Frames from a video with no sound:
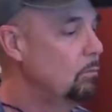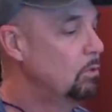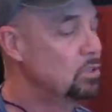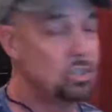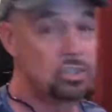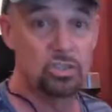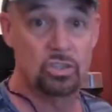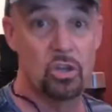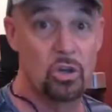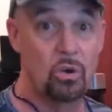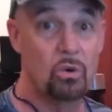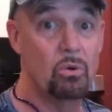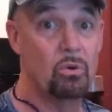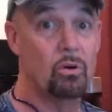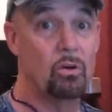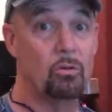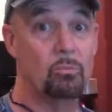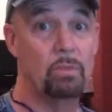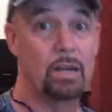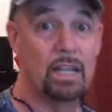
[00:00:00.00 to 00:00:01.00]
which is
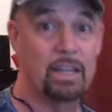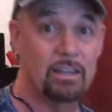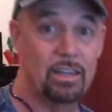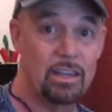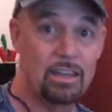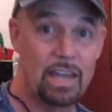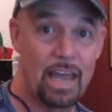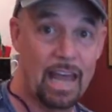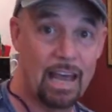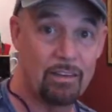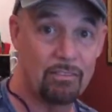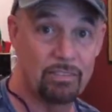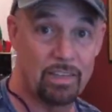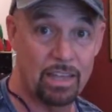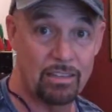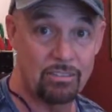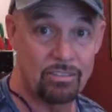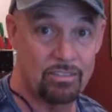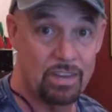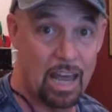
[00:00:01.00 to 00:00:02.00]
cool, but it didn't have
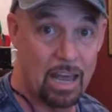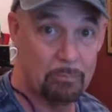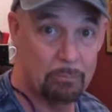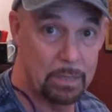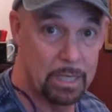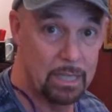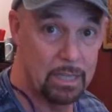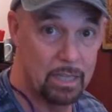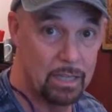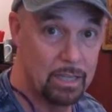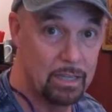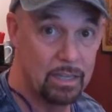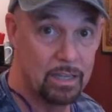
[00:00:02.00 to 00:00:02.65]
that snappy